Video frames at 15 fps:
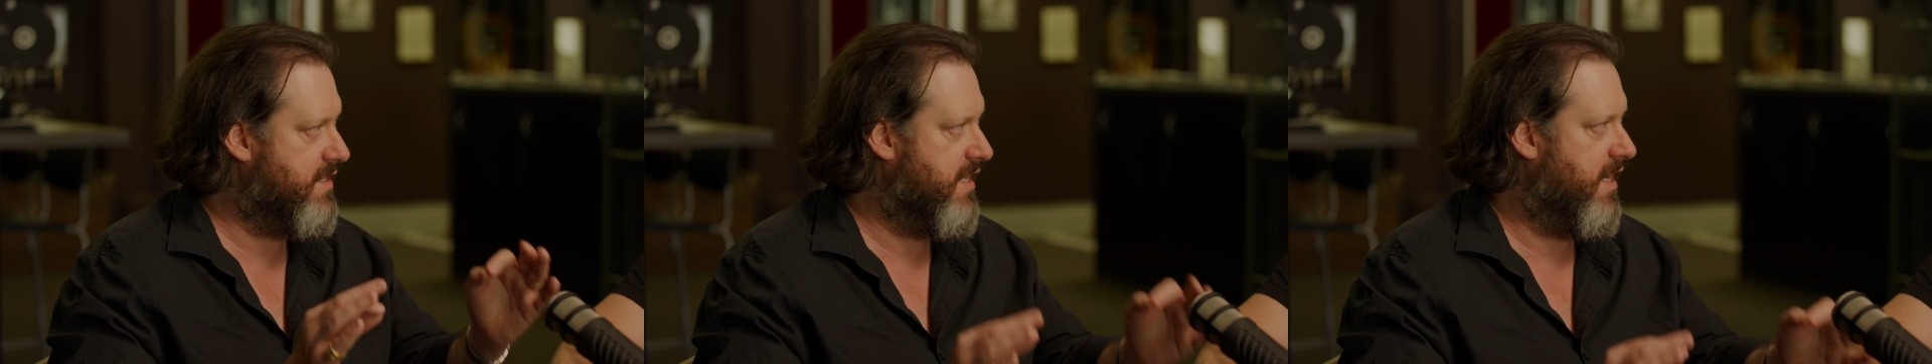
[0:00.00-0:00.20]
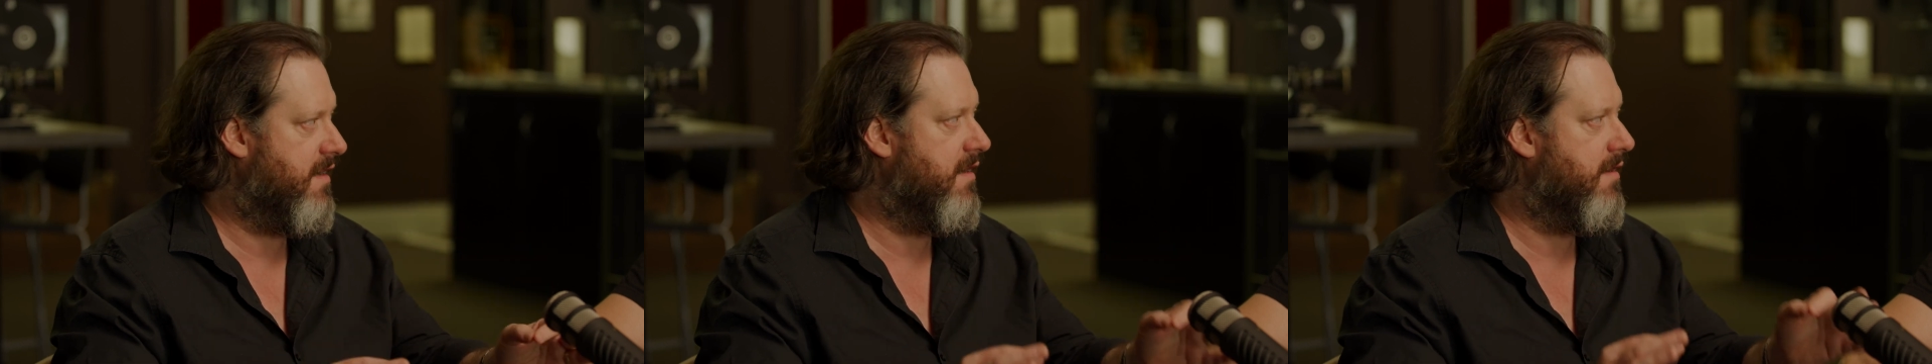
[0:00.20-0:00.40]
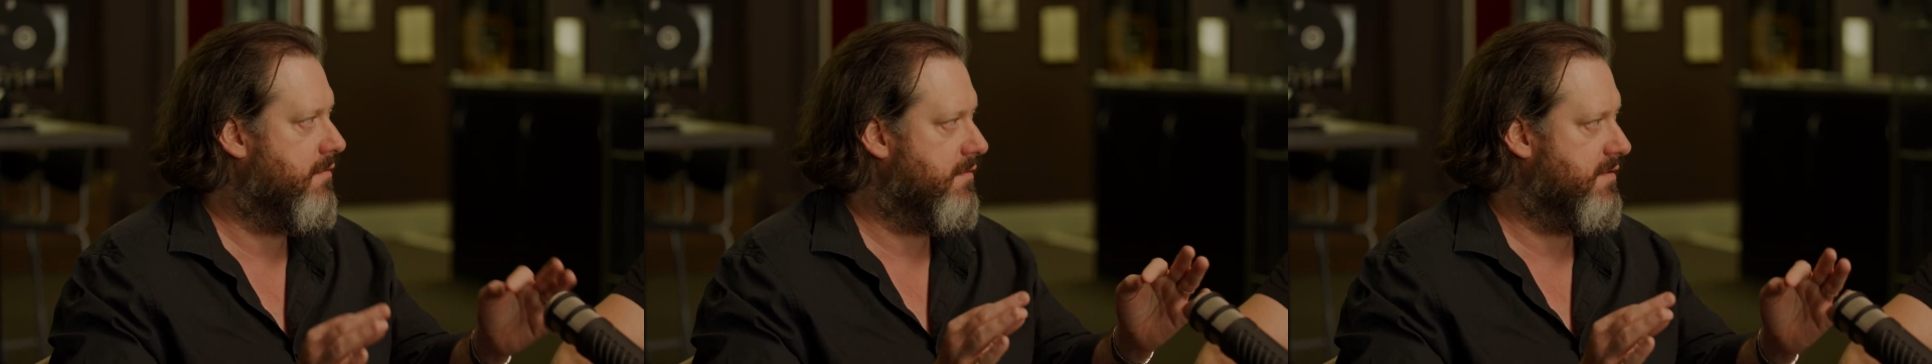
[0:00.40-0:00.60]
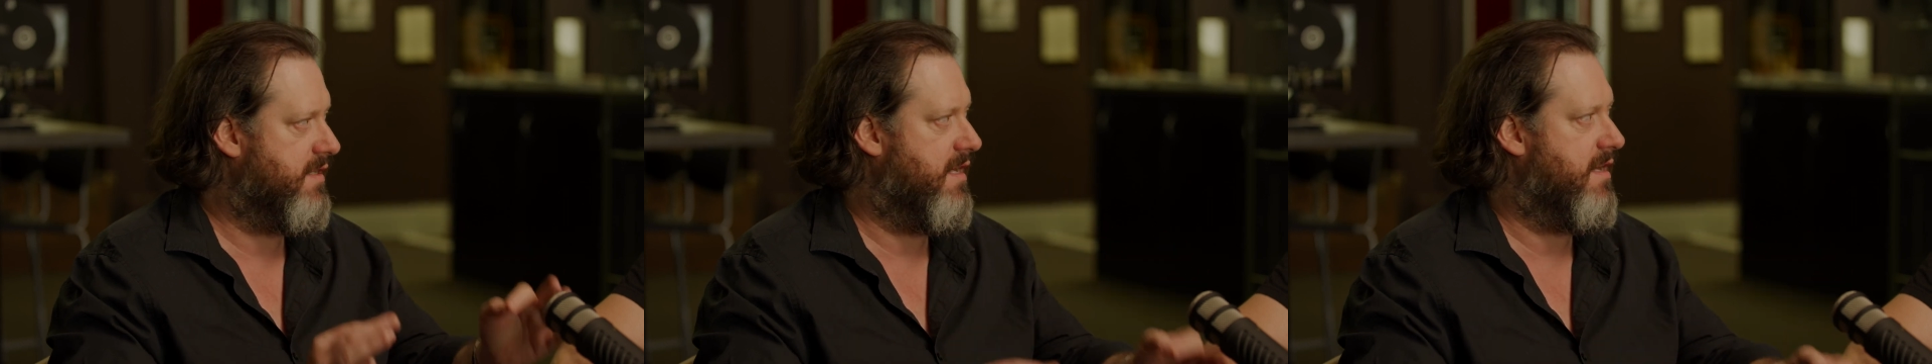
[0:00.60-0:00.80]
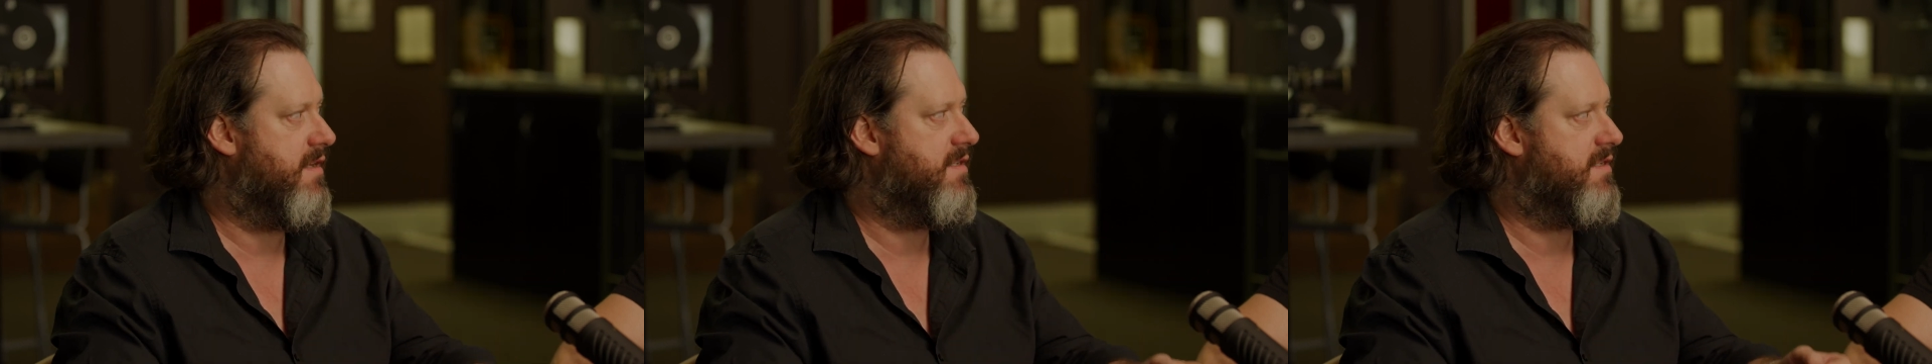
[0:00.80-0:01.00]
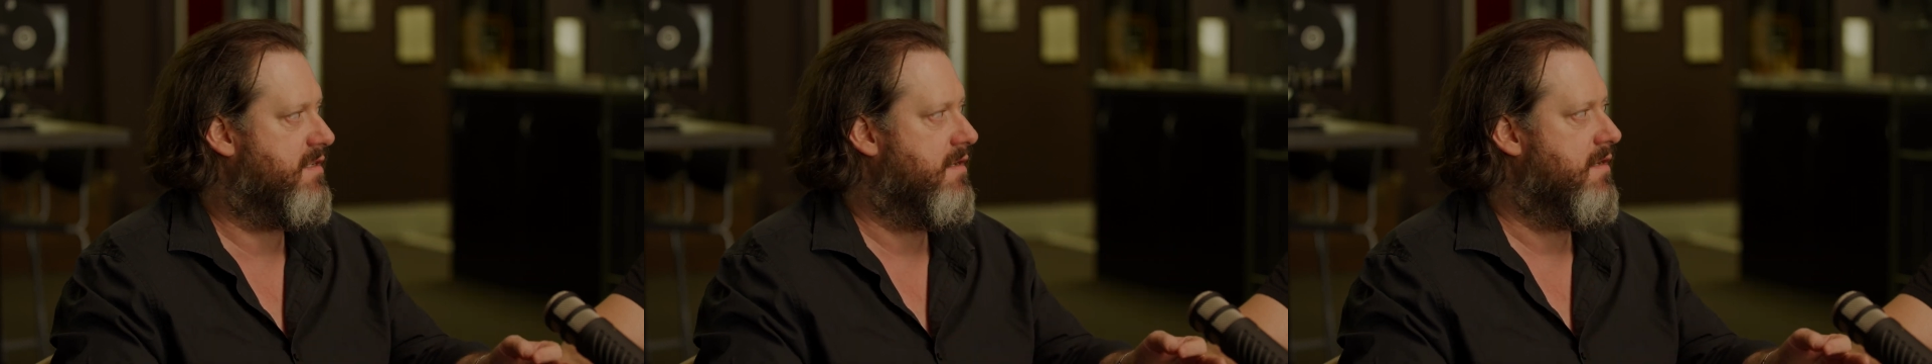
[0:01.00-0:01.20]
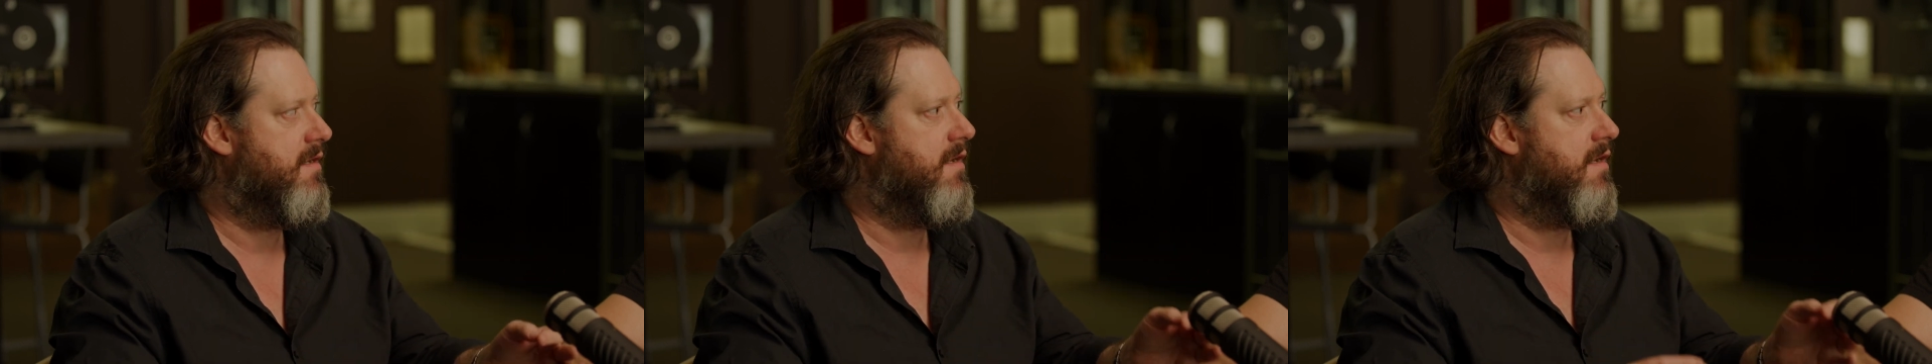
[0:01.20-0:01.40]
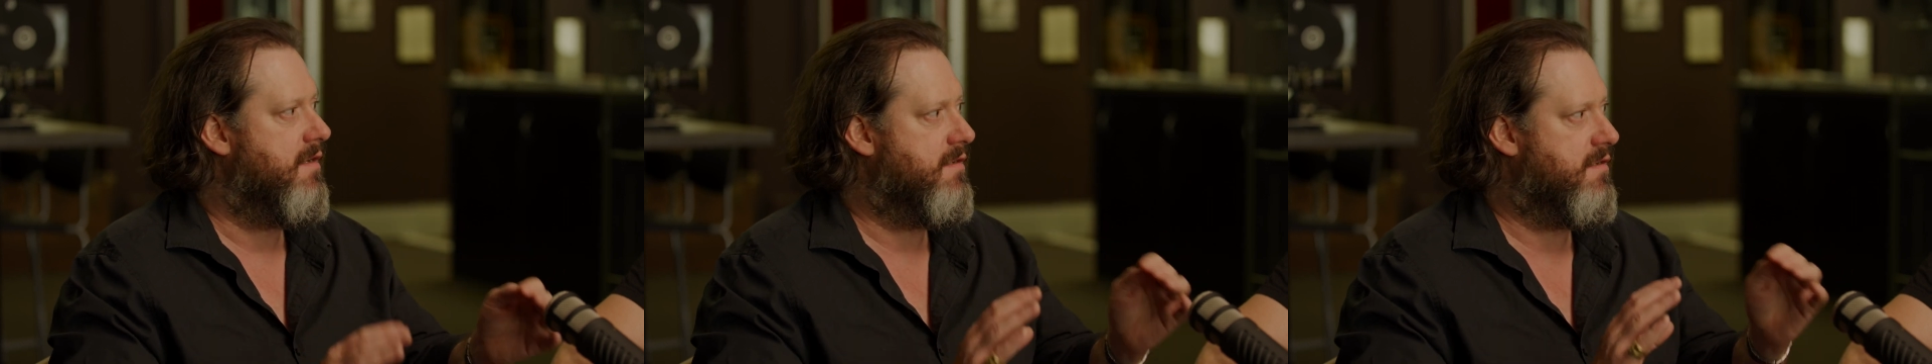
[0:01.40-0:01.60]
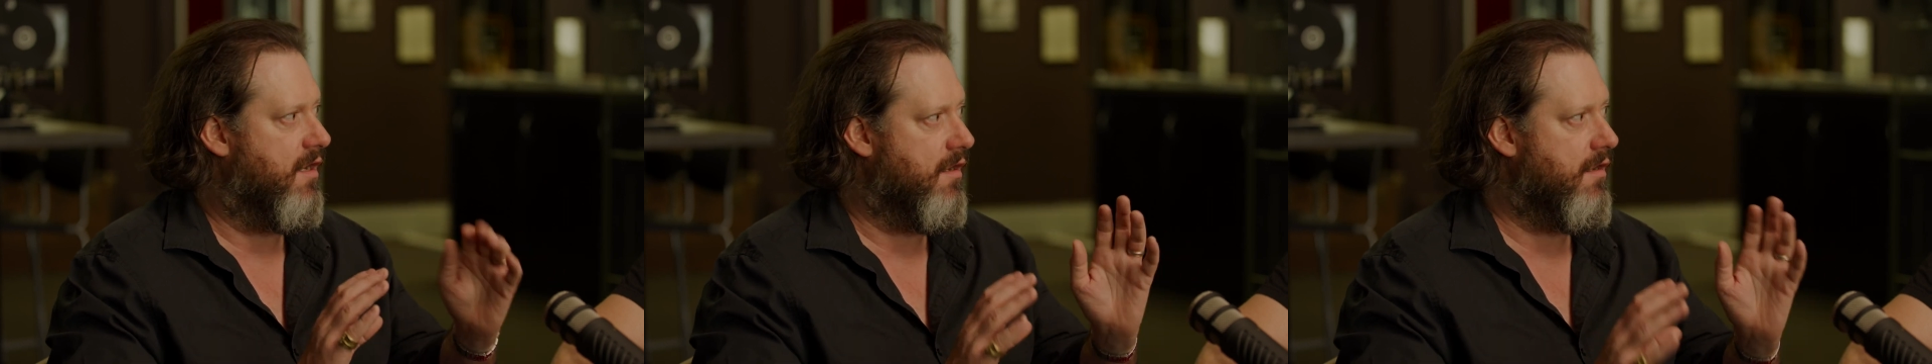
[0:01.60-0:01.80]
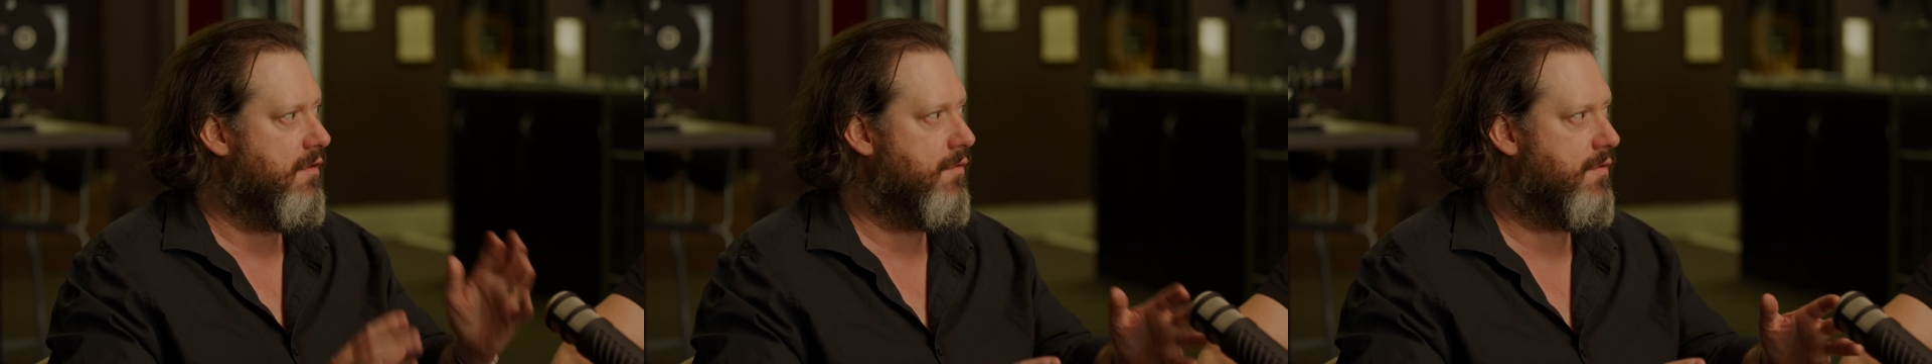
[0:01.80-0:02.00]
technical test to
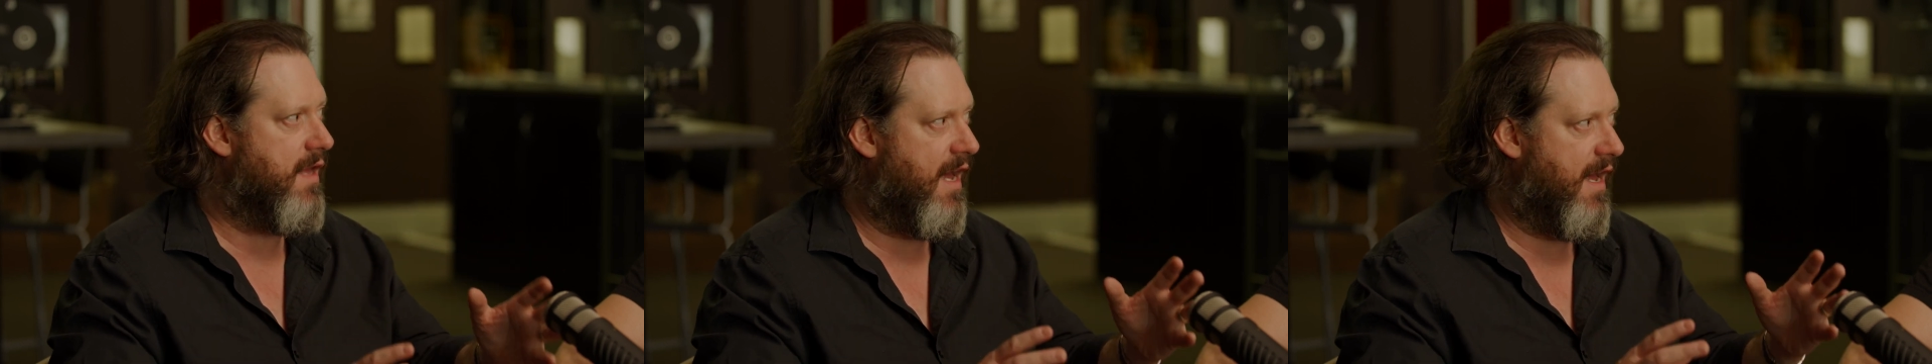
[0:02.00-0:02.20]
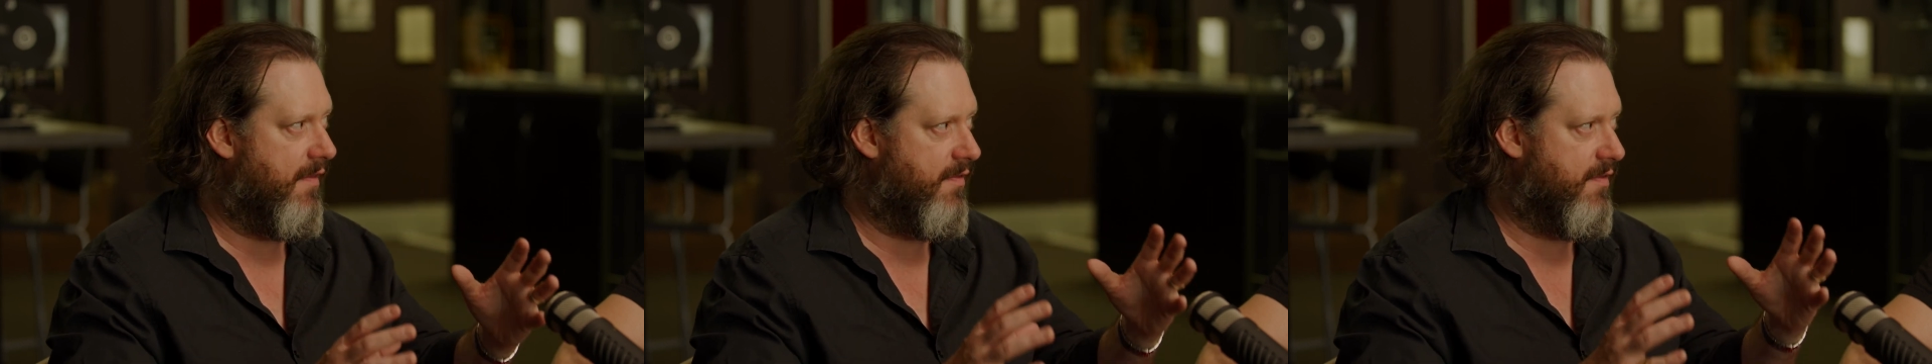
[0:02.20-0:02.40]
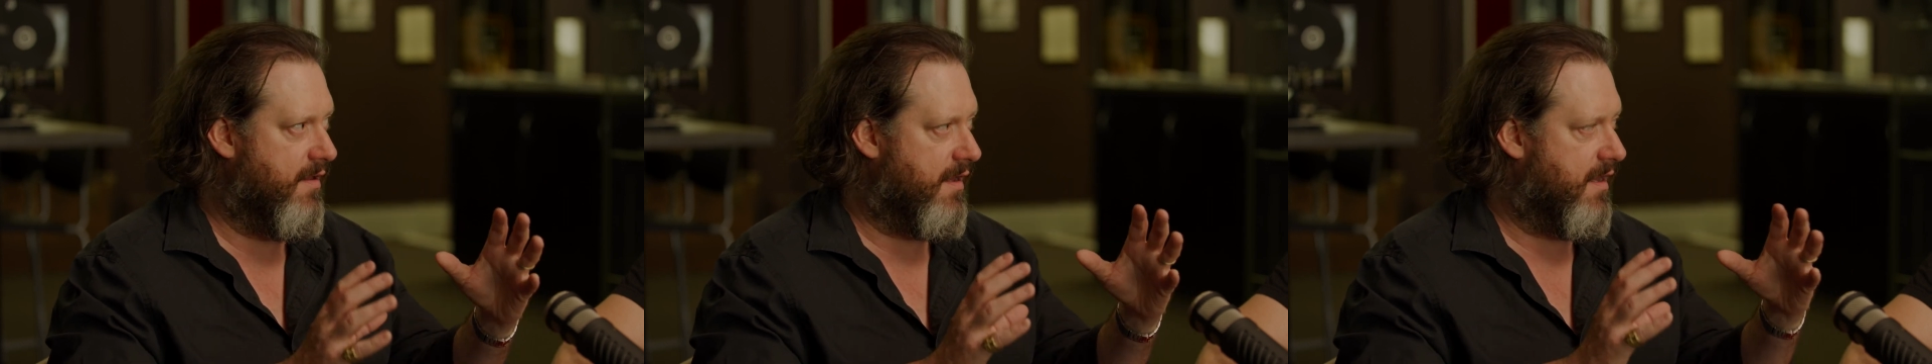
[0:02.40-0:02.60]
look at